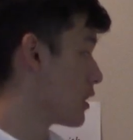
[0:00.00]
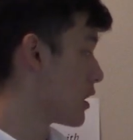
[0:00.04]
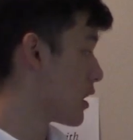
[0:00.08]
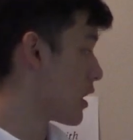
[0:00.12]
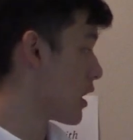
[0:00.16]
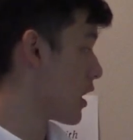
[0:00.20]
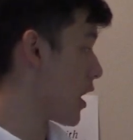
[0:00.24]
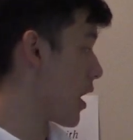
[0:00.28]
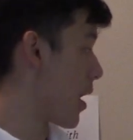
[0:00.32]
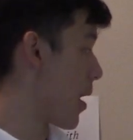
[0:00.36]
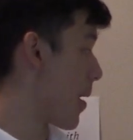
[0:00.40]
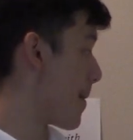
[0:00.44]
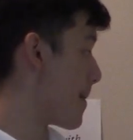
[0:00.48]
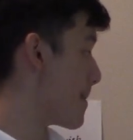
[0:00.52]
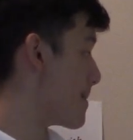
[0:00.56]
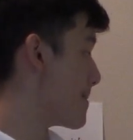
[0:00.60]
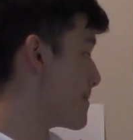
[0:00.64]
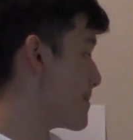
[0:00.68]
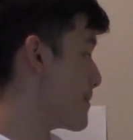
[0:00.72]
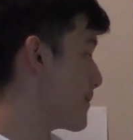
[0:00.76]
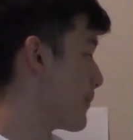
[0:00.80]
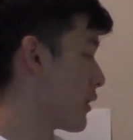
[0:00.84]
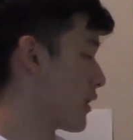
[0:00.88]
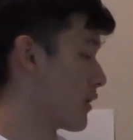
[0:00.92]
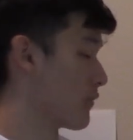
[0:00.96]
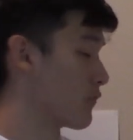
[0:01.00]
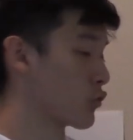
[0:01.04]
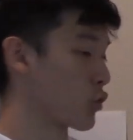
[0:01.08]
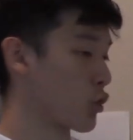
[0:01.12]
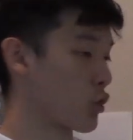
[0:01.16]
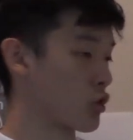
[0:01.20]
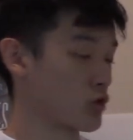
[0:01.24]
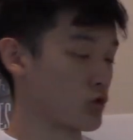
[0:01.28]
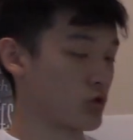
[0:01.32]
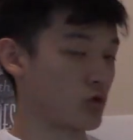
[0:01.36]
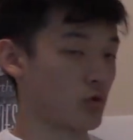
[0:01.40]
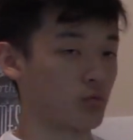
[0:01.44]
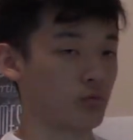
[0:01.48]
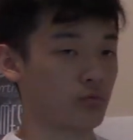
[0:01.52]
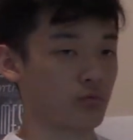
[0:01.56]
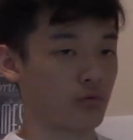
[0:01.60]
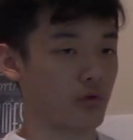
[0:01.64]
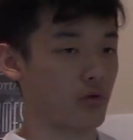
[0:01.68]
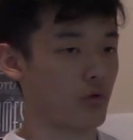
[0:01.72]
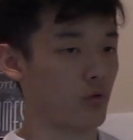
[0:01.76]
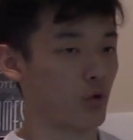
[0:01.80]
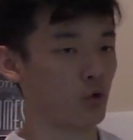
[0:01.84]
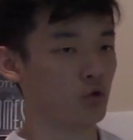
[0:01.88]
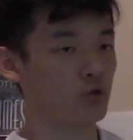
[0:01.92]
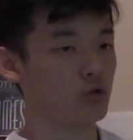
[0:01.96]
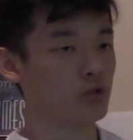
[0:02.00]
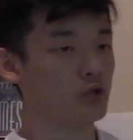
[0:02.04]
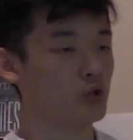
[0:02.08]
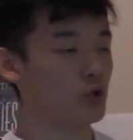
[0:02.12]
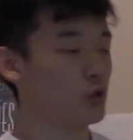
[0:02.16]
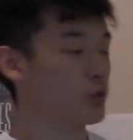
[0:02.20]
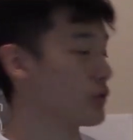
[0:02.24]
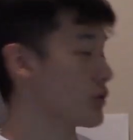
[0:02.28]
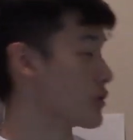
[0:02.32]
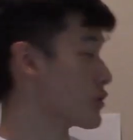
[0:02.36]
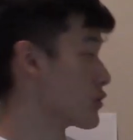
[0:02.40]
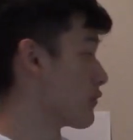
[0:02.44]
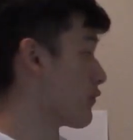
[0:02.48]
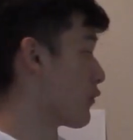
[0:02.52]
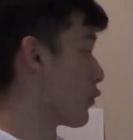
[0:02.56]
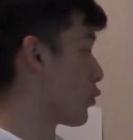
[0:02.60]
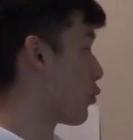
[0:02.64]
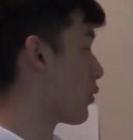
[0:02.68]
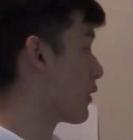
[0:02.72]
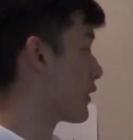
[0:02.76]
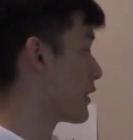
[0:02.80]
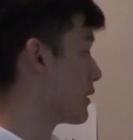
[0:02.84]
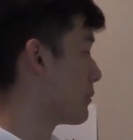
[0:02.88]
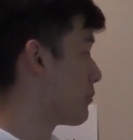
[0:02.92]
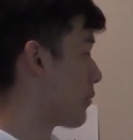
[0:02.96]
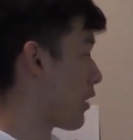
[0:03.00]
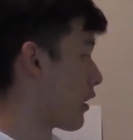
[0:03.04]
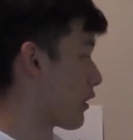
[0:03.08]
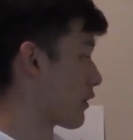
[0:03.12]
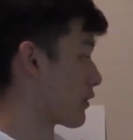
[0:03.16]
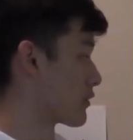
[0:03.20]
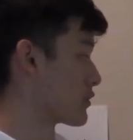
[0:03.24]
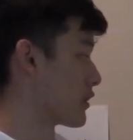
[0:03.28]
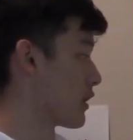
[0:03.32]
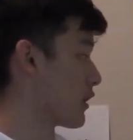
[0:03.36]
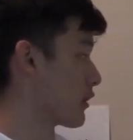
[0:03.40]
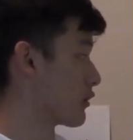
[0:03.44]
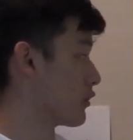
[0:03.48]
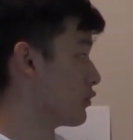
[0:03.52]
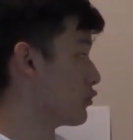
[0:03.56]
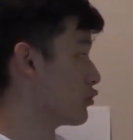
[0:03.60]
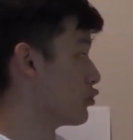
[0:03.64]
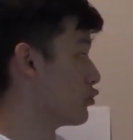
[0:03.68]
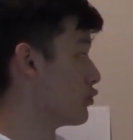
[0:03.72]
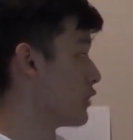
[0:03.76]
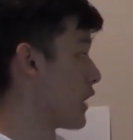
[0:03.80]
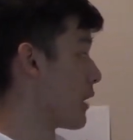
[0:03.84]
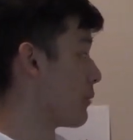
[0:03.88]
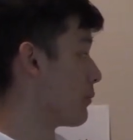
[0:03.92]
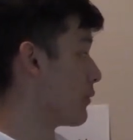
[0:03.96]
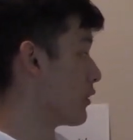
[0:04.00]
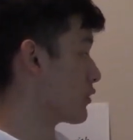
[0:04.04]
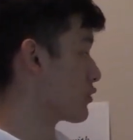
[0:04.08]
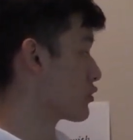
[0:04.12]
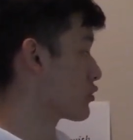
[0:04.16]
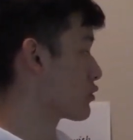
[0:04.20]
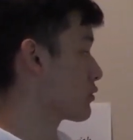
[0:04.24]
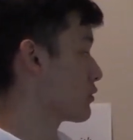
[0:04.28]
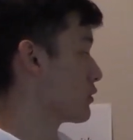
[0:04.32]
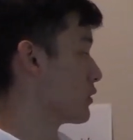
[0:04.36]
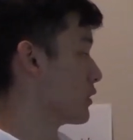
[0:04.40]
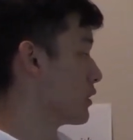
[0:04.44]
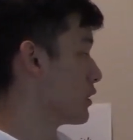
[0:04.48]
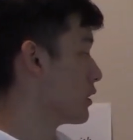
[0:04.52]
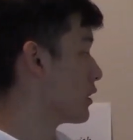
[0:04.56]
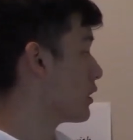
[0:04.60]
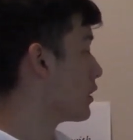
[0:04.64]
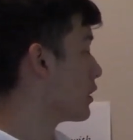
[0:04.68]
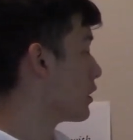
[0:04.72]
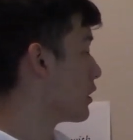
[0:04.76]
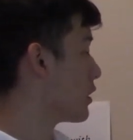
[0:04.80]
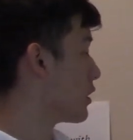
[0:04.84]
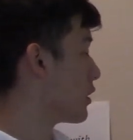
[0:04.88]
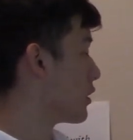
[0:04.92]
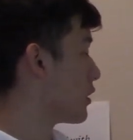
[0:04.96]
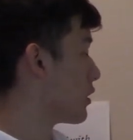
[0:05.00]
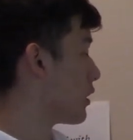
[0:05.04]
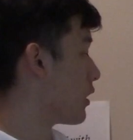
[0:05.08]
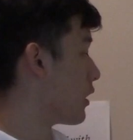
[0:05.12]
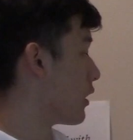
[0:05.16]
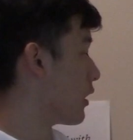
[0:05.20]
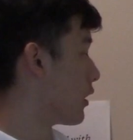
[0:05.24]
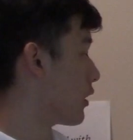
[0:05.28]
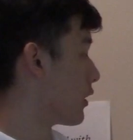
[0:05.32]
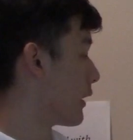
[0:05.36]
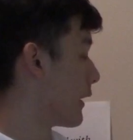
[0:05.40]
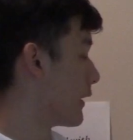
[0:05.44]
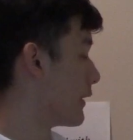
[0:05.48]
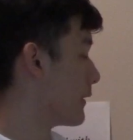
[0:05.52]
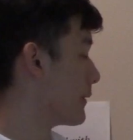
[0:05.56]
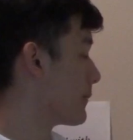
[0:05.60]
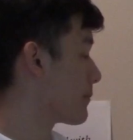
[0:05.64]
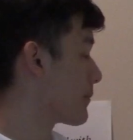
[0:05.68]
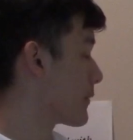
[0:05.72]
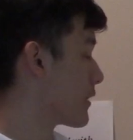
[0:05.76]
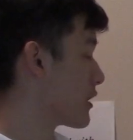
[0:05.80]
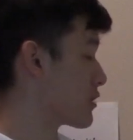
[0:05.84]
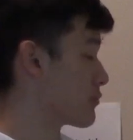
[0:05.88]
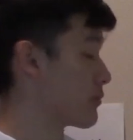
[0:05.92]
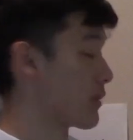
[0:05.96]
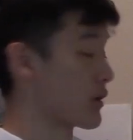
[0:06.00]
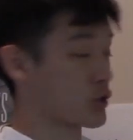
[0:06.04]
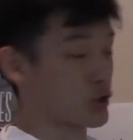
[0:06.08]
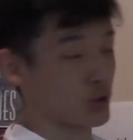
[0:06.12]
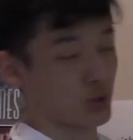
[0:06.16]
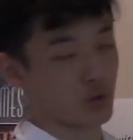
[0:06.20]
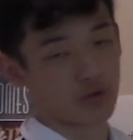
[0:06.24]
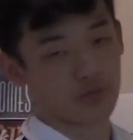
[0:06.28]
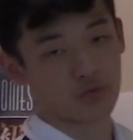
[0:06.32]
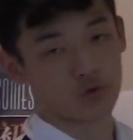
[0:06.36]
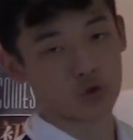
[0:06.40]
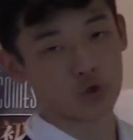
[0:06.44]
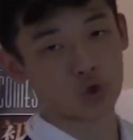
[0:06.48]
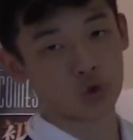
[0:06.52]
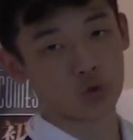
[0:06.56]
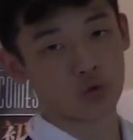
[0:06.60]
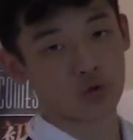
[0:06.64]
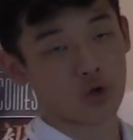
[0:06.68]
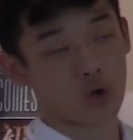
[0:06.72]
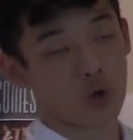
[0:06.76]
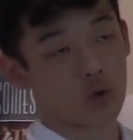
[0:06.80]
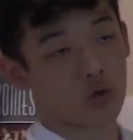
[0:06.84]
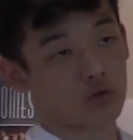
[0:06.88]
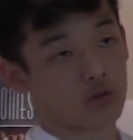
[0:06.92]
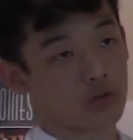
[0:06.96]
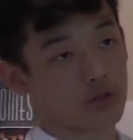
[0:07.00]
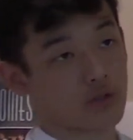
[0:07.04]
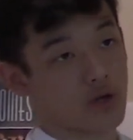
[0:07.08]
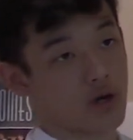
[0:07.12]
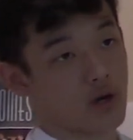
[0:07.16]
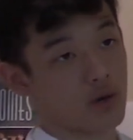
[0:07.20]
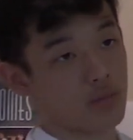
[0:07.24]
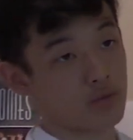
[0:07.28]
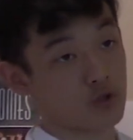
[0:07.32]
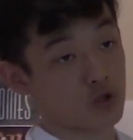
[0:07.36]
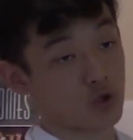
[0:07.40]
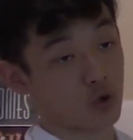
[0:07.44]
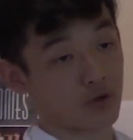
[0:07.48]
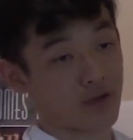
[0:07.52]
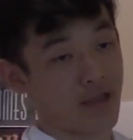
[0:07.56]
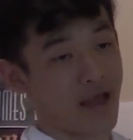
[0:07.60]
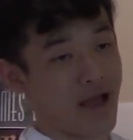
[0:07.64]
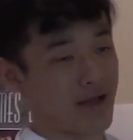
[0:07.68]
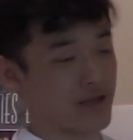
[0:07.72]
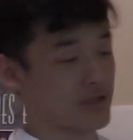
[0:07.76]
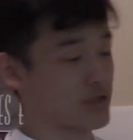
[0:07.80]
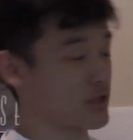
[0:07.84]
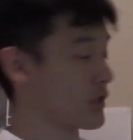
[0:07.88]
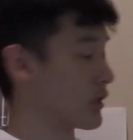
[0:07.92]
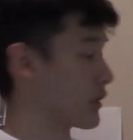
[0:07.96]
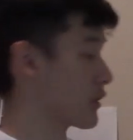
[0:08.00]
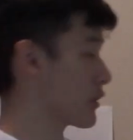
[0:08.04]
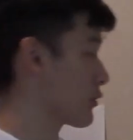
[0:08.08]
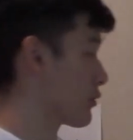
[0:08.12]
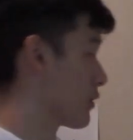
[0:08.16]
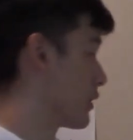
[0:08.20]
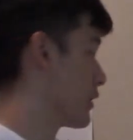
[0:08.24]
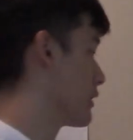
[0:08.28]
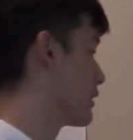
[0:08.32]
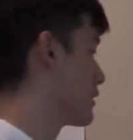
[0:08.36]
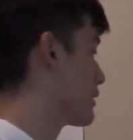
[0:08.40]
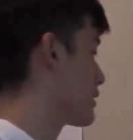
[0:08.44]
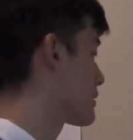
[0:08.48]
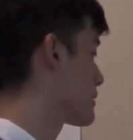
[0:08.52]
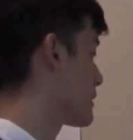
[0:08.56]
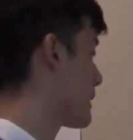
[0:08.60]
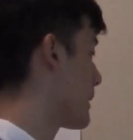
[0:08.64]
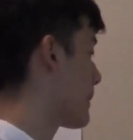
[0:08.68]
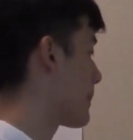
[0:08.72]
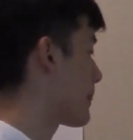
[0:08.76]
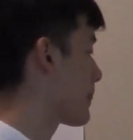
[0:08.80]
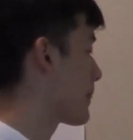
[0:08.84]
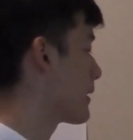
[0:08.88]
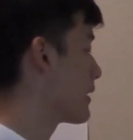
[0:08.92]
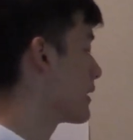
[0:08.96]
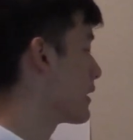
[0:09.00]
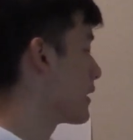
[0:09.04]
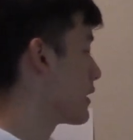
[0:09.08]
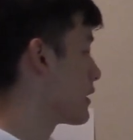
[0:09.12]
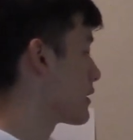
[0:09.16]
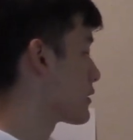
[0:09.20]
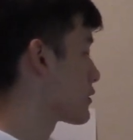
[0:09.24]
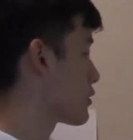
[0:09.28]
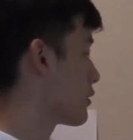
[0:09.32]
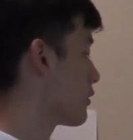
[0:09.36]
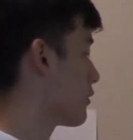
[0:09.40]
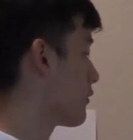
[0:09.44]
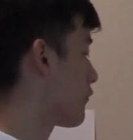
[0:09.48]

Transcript: But of course, only doing this for one epoch is not going to do that much. Alright? Especially if you're doing only stochastic gradient descent. So